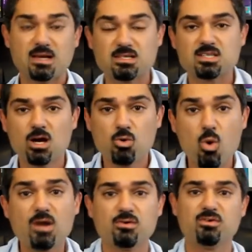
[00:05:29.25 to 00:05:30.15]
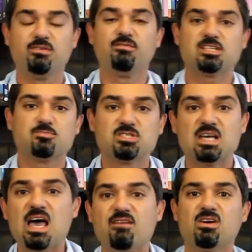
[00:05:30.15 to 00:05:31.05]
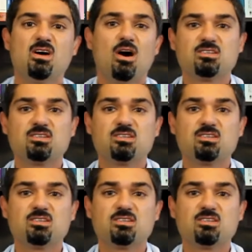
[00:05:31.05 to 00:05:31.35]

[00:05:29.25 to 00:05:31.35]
and it's quite a good investment to have.